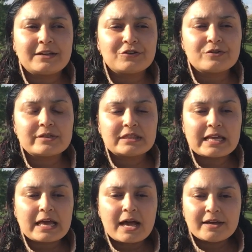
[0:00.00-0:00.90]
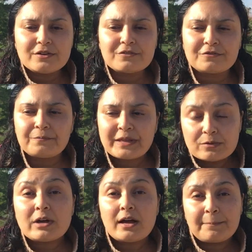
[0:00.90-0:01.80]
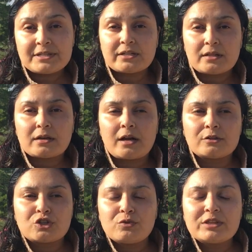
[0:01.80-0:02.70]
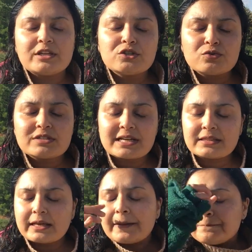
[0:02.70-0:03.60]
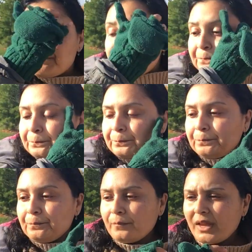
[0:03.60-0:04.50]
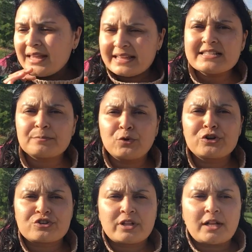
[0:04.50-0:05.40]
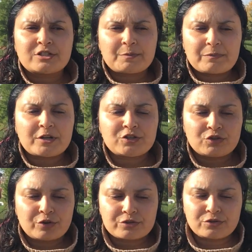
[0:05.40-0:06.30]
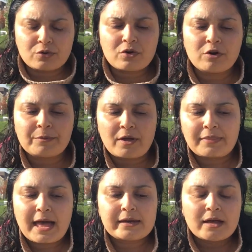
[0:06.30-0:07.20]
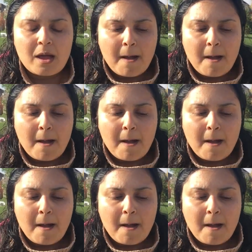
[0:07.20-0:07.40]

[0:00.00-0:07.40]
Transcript: you know, they kind of, in a particular culture, what they do is that they, I think it's Aboriginal culture, but I'm not sure, so don't quote me on that.